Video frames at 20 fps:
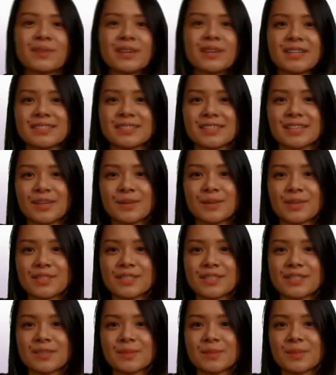has any
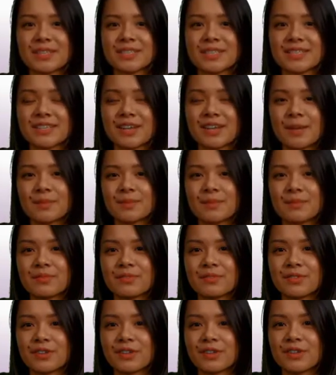questions, please type them
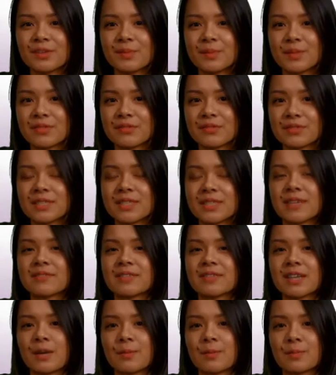through. We've received a couple